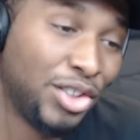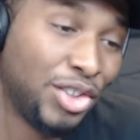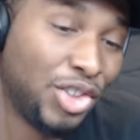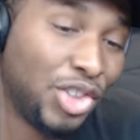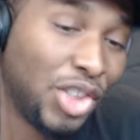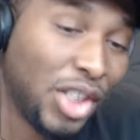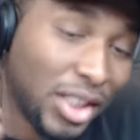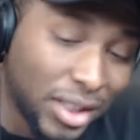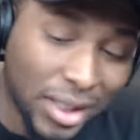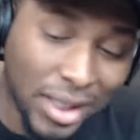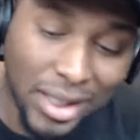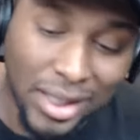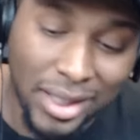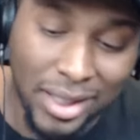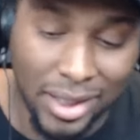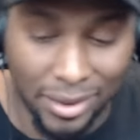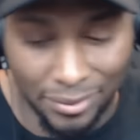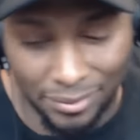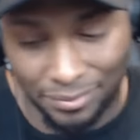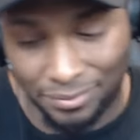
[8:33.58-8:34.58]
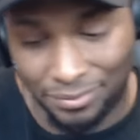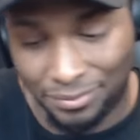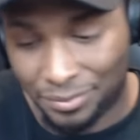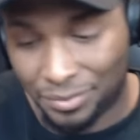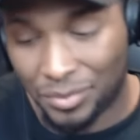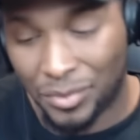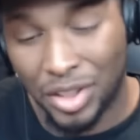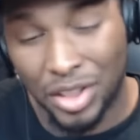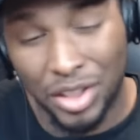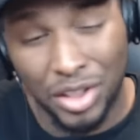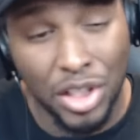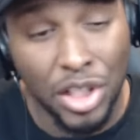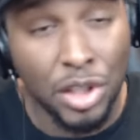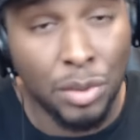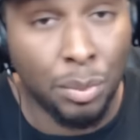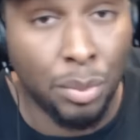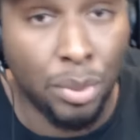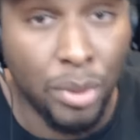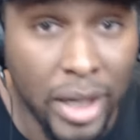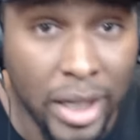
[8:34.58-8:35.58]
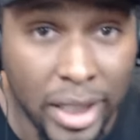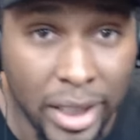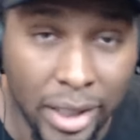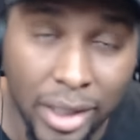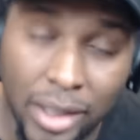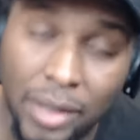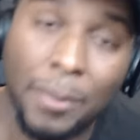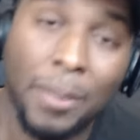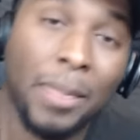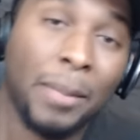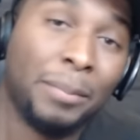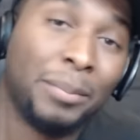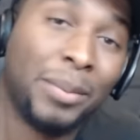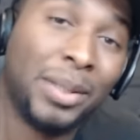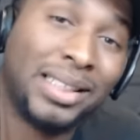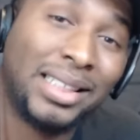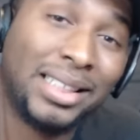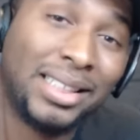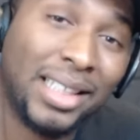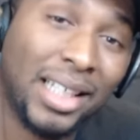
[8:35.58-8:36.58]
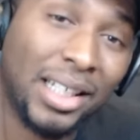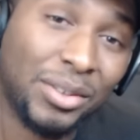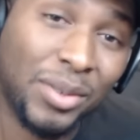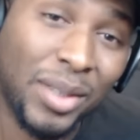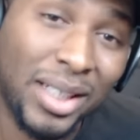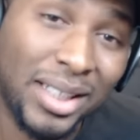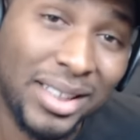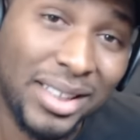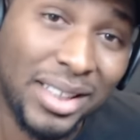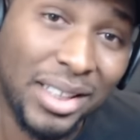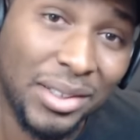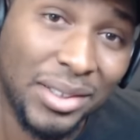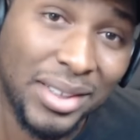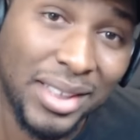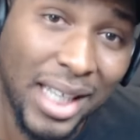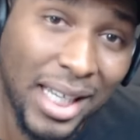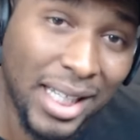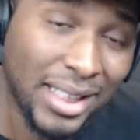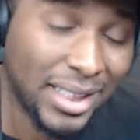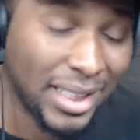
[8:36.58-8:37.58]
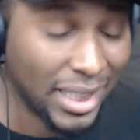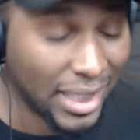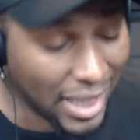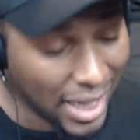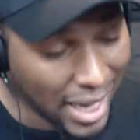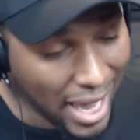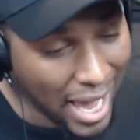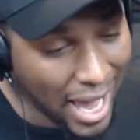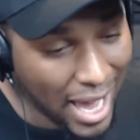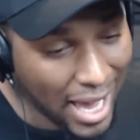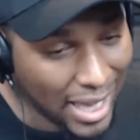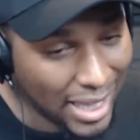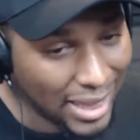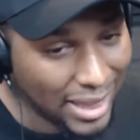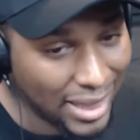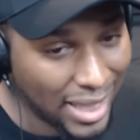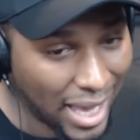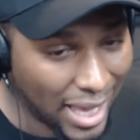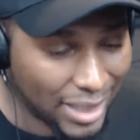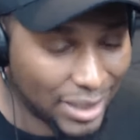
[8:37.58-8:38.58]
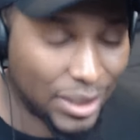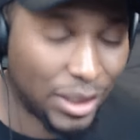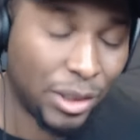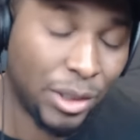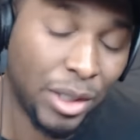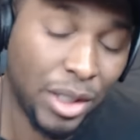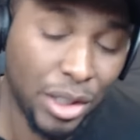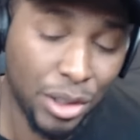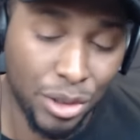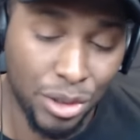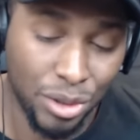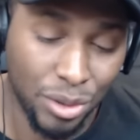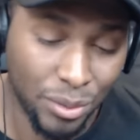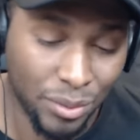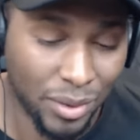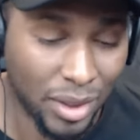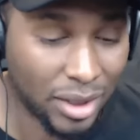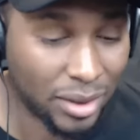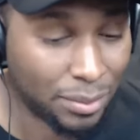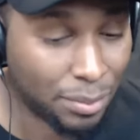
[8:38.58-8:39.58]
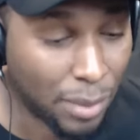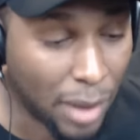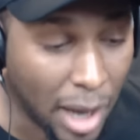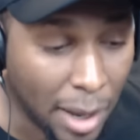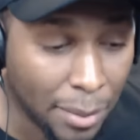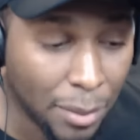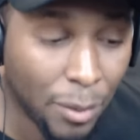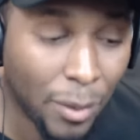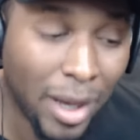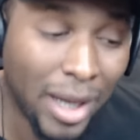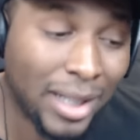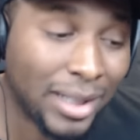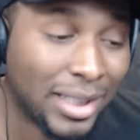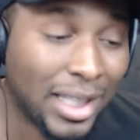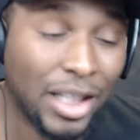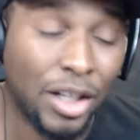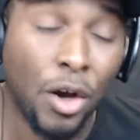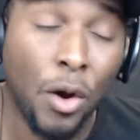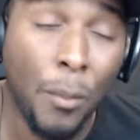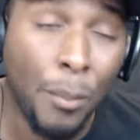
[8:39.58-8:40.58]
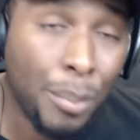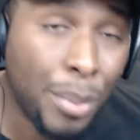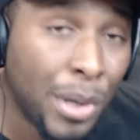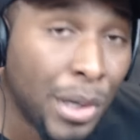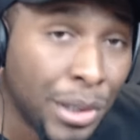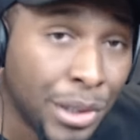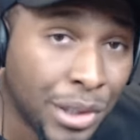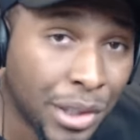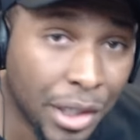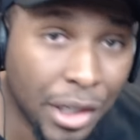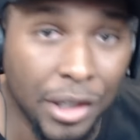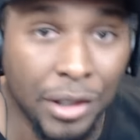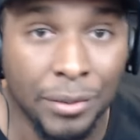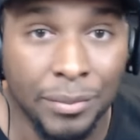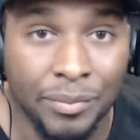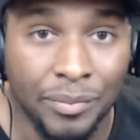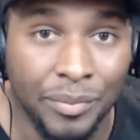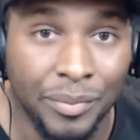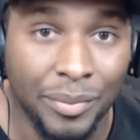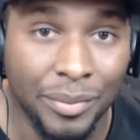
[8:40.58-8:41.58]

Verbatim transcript: She's good. She's pretty, but she's not trying to sell sexy. That's her issue. That's probably why they don't push her.